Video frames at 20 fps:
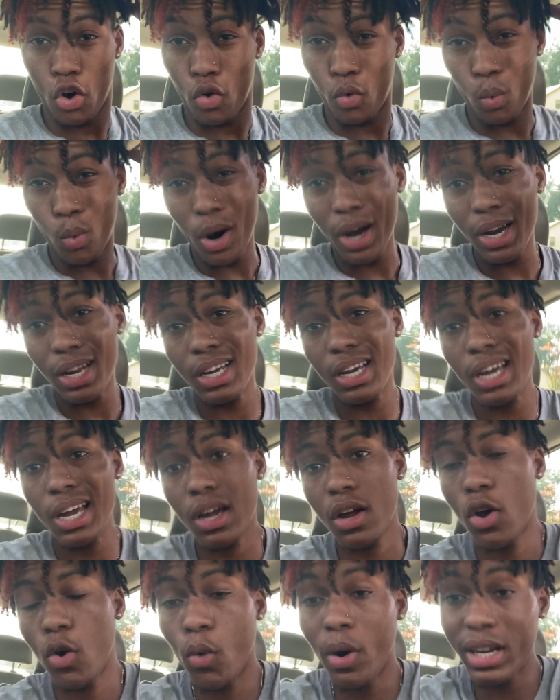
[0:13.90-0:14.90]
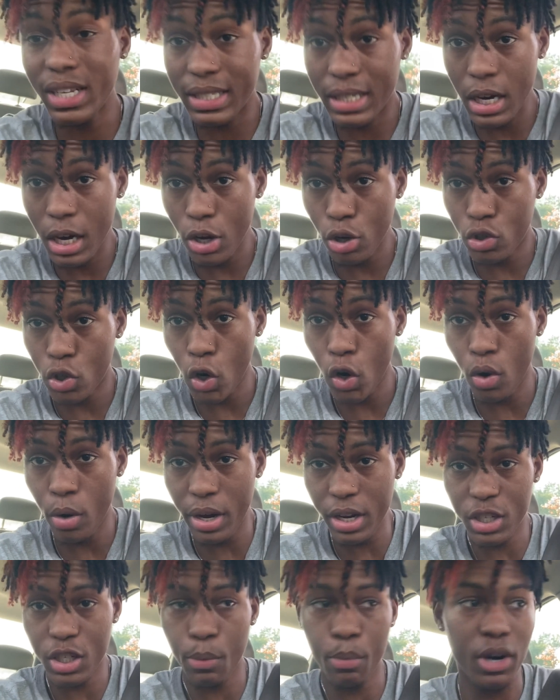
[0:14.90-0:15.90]
What is, what is good, YouTube?
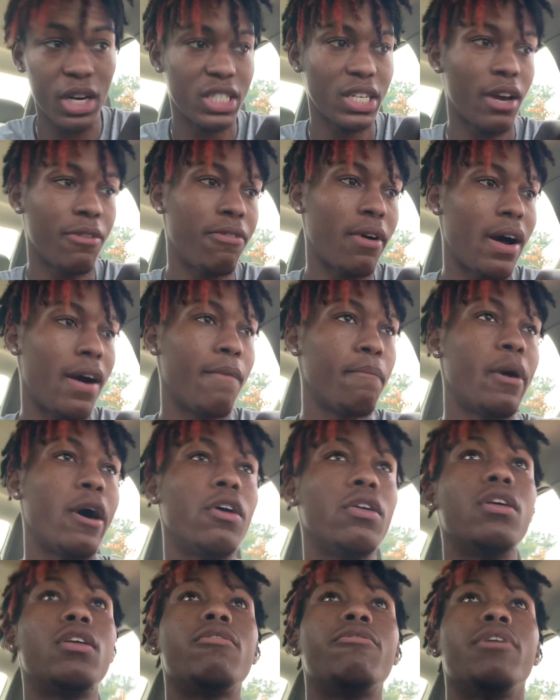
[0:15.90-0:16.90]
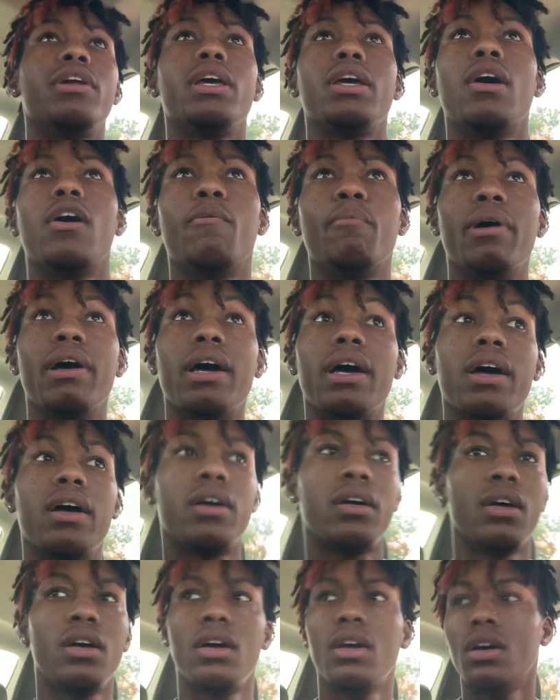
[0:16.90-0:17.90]
It is your boy J5. I'm back another video, man.
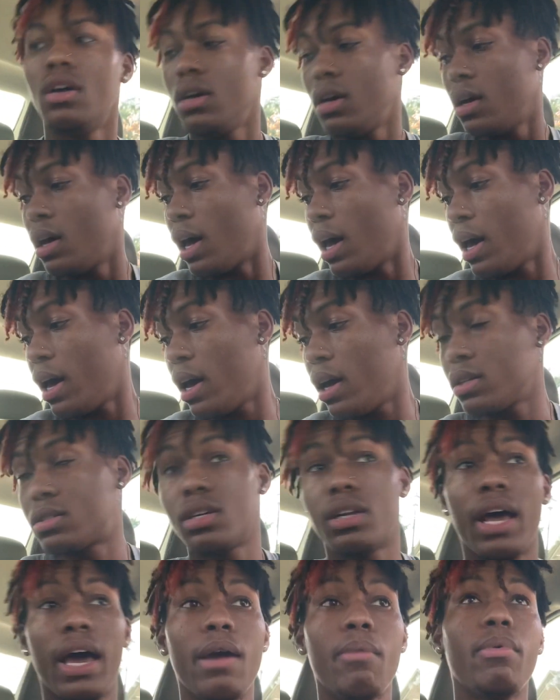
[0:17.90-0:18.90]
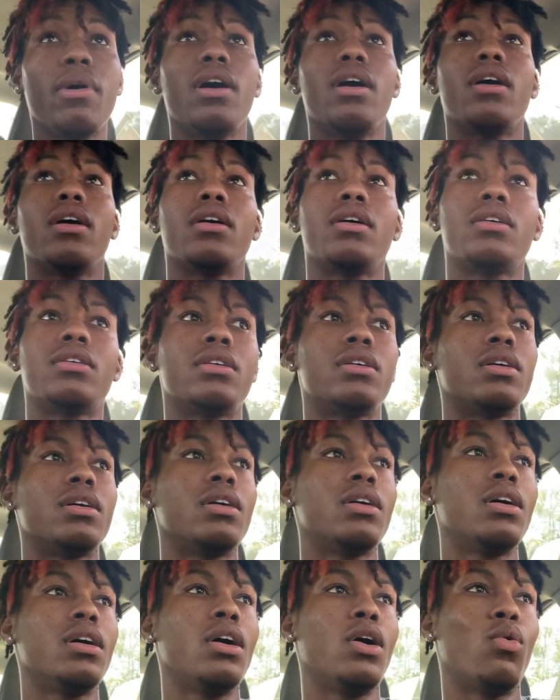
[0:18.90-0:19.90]
And today, bro,
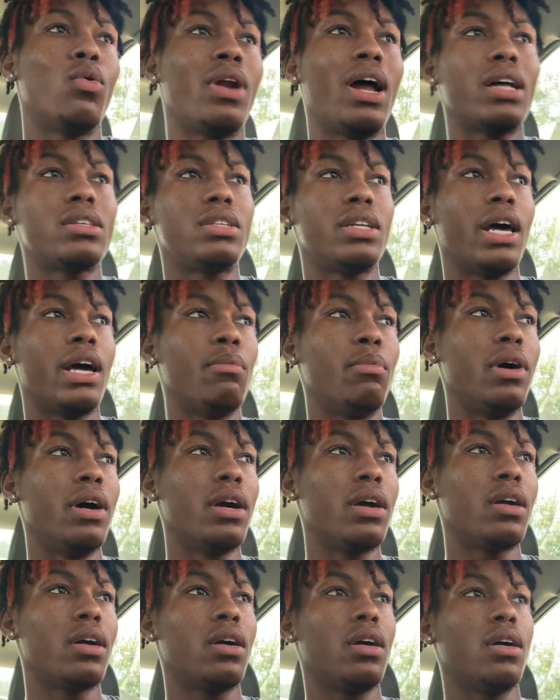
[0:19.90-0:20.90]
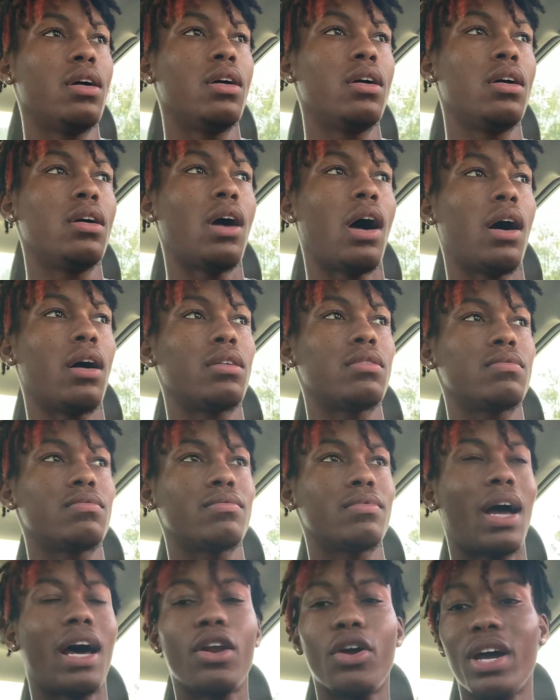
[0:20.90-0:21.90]
well, not today, but
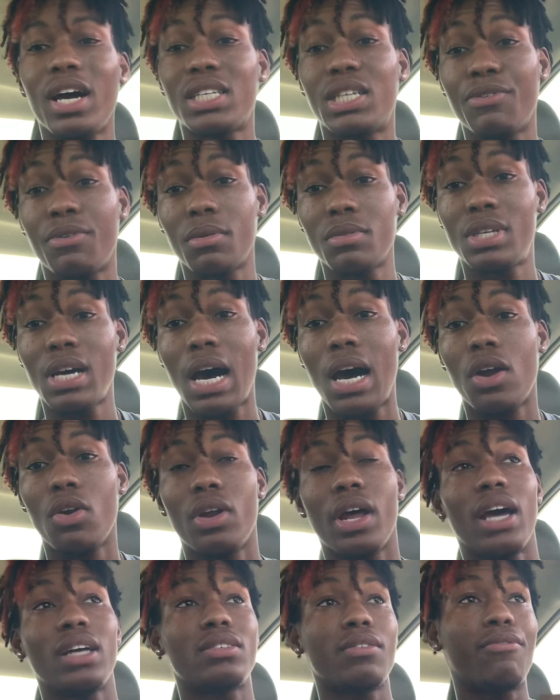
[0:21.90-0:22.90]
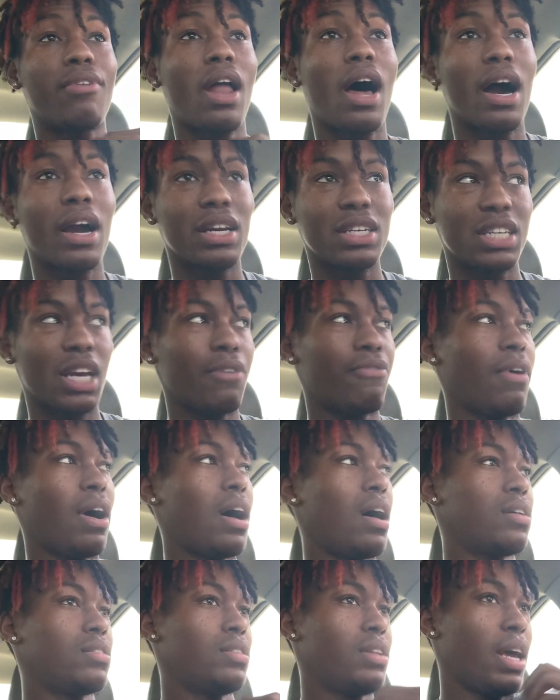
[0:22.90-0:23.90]
I know y'all see from the title that it's a vlog in
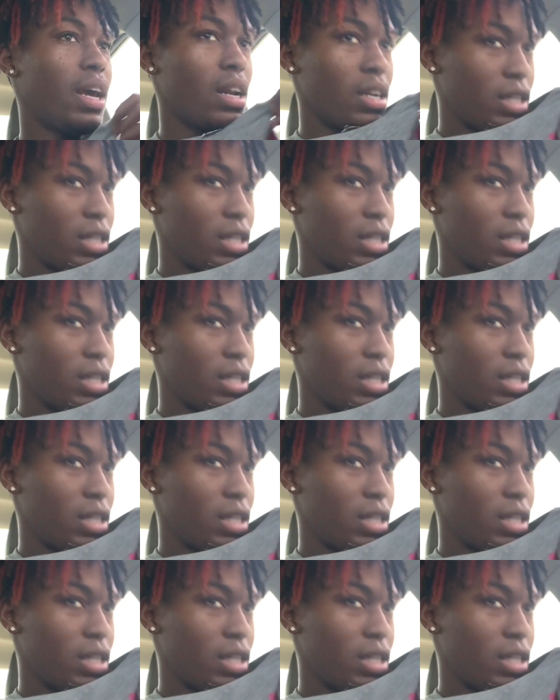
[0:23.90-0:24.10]
J5, Dana